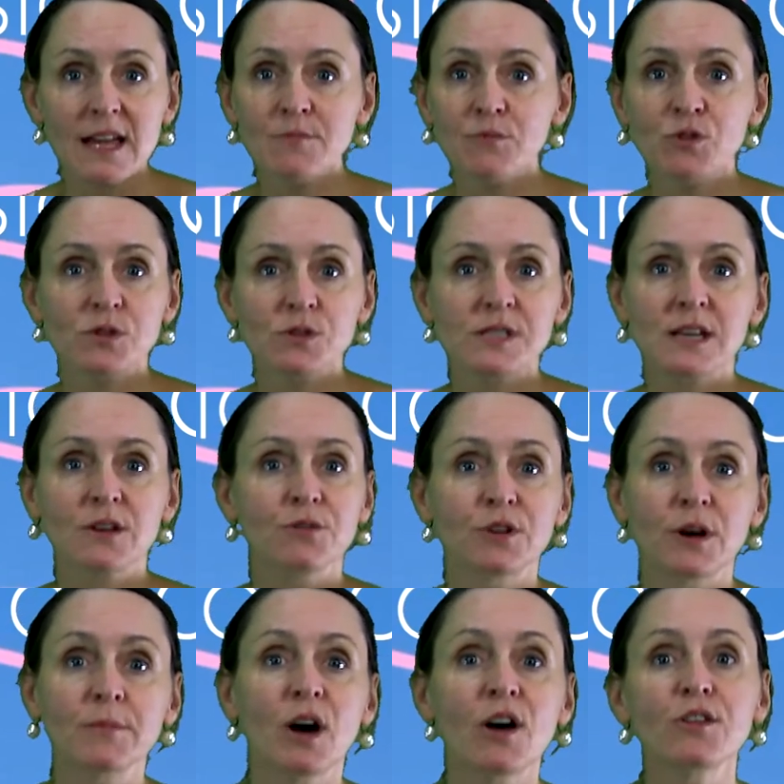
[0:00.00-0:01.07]
music
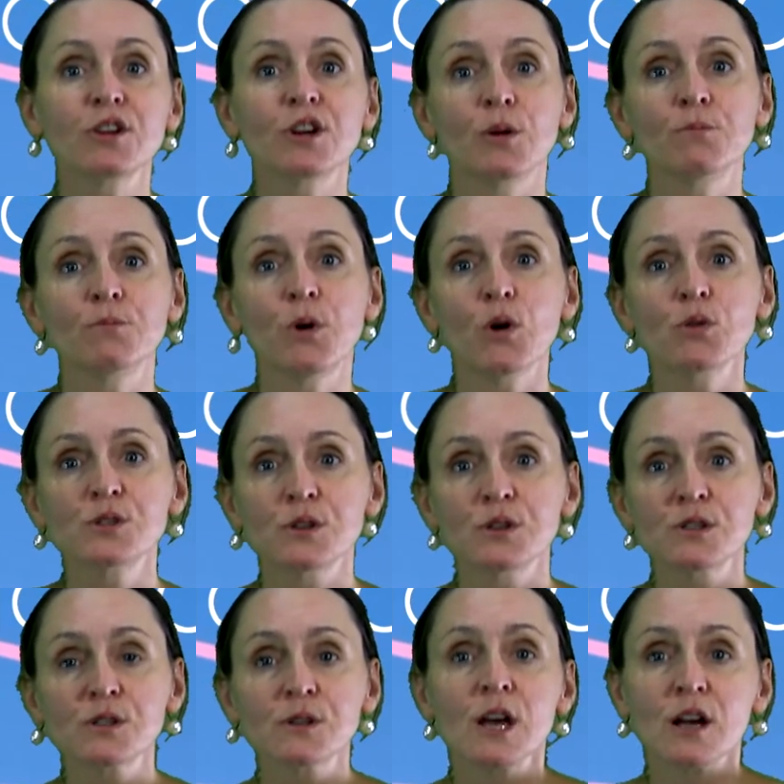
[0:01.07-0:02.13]
from other
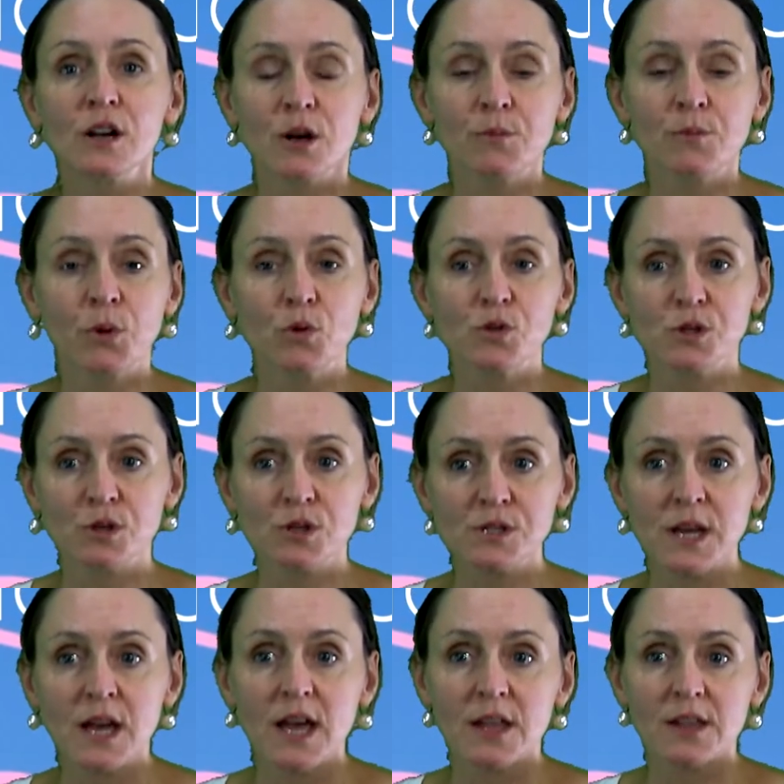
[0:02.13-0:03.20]
composers
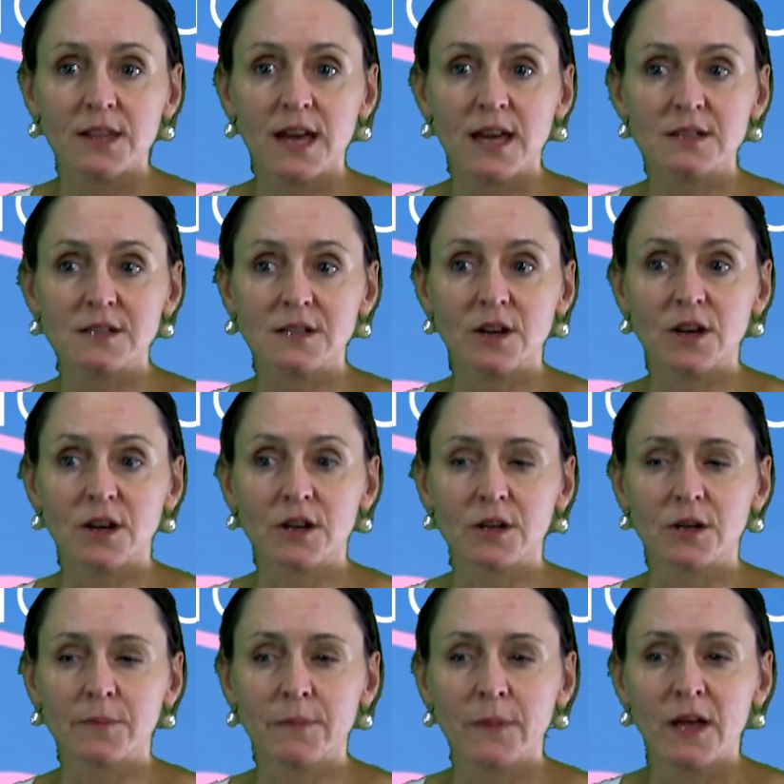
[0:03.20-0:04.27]
that
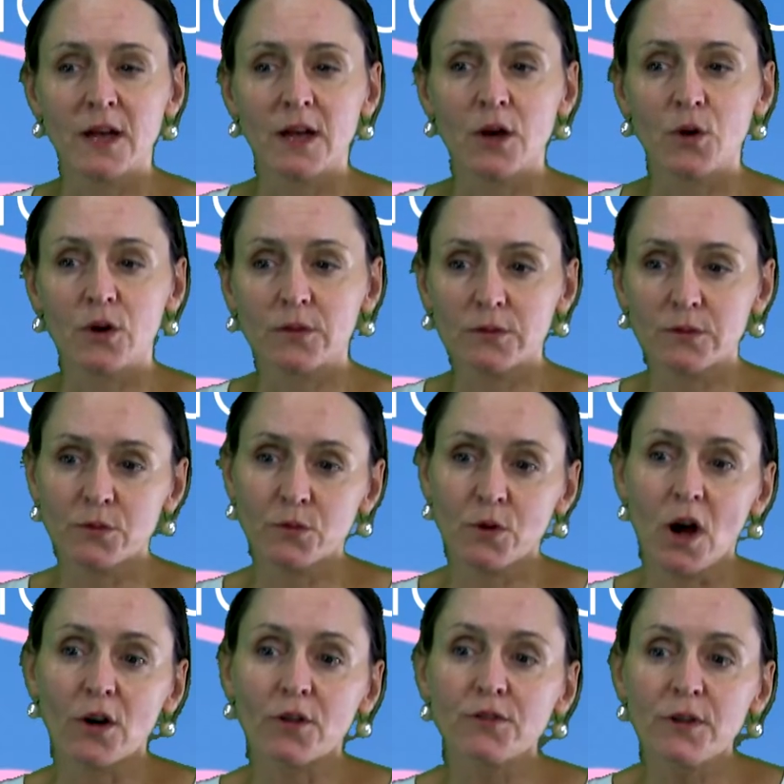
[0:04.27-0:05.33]

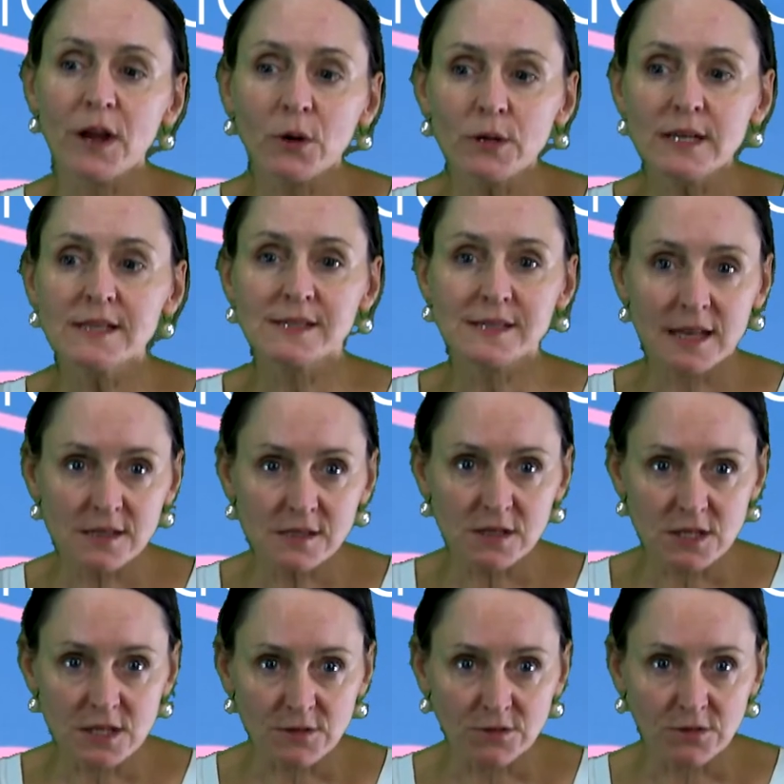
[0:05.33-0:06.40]
are very
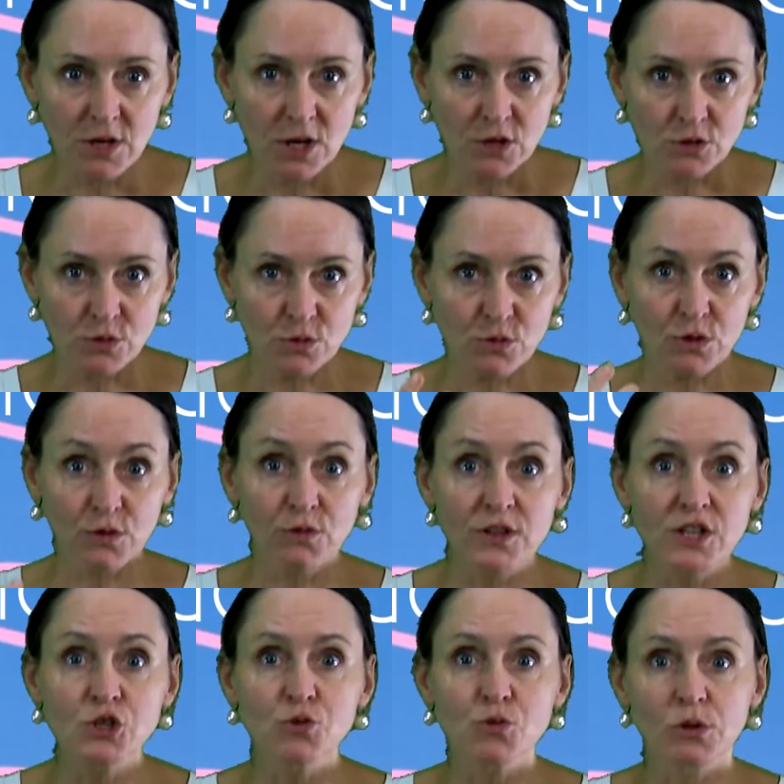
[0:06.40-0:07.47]
sensitive to the
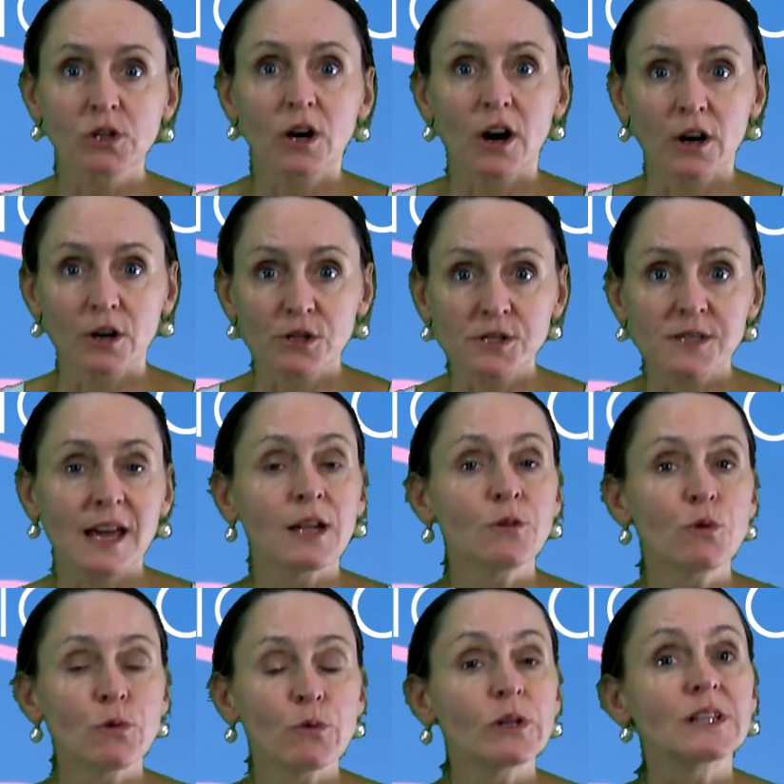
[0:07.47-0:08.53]
visual arts, and we
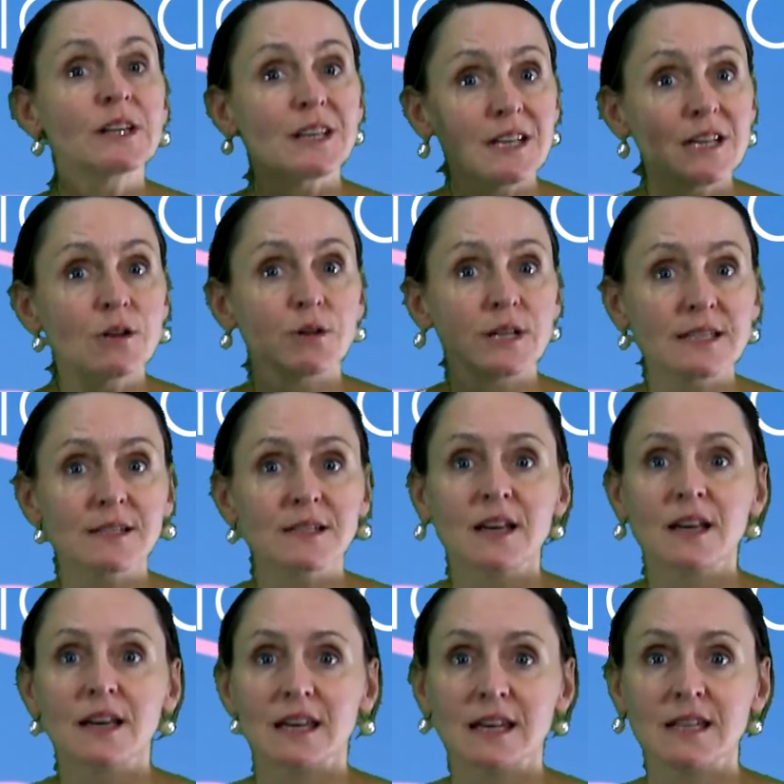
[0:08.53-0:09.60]
will hear it
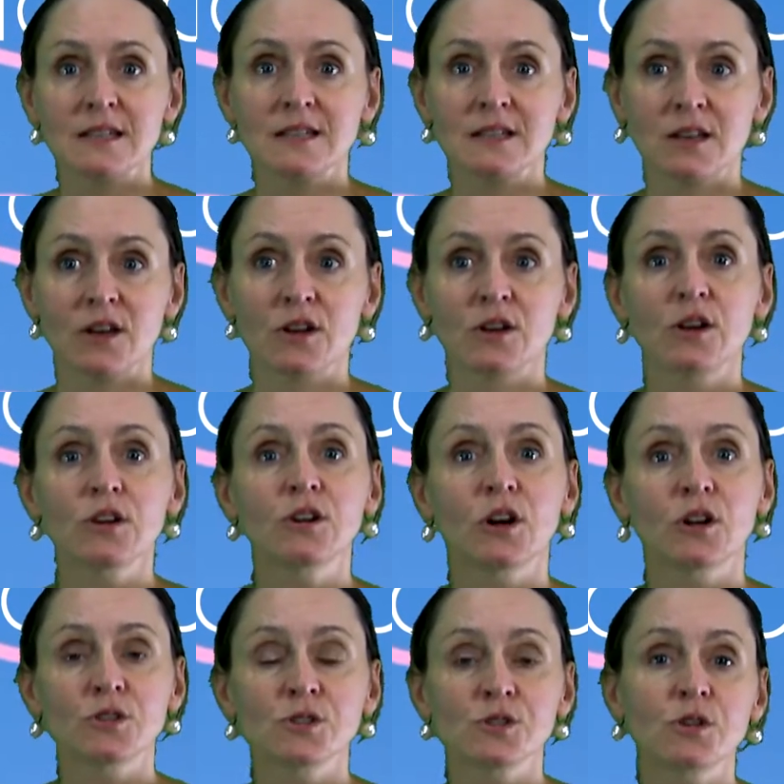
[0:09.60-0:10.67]
in a
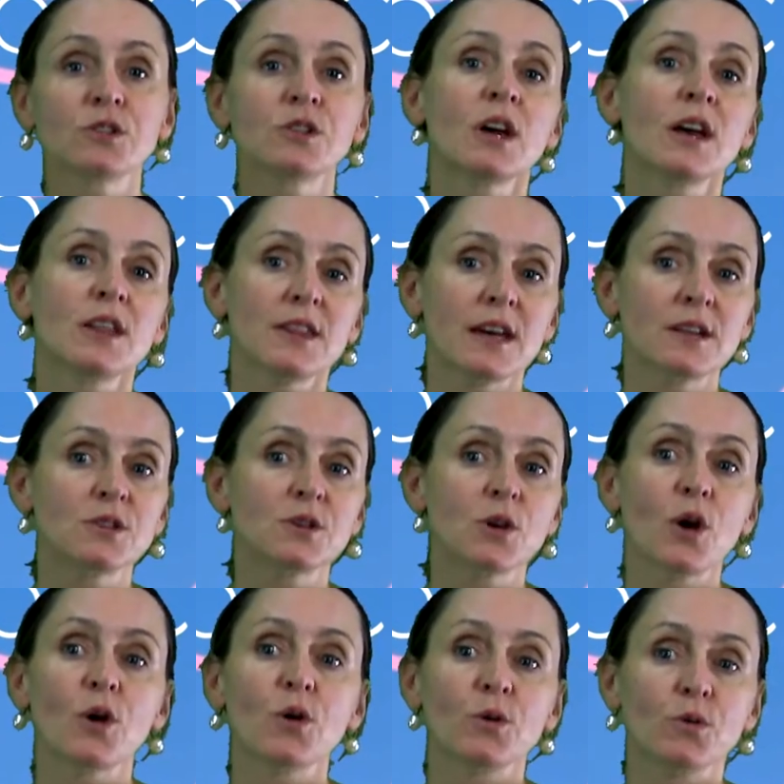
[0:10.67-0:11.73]
concert that
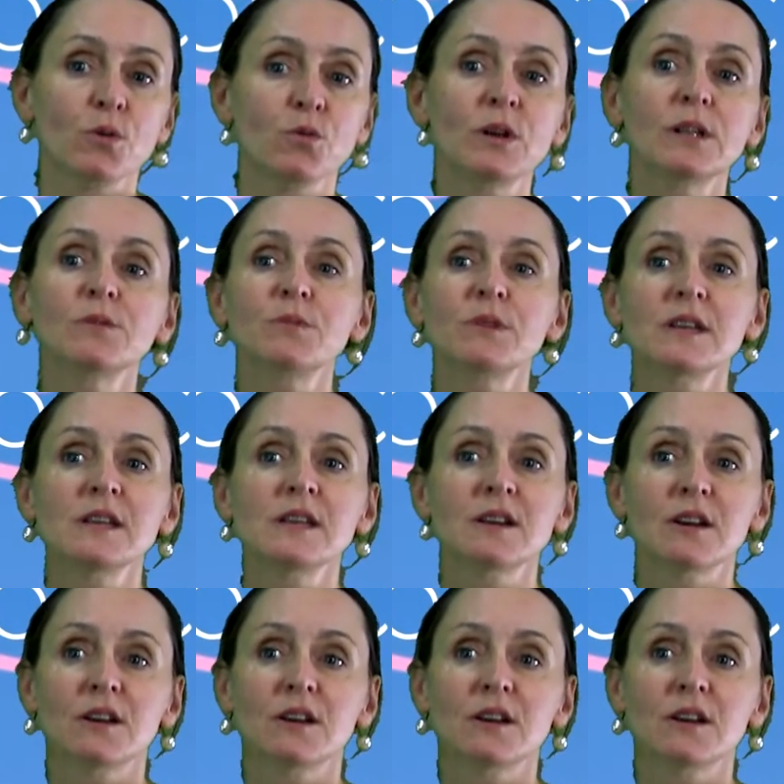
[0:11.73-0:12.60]
will be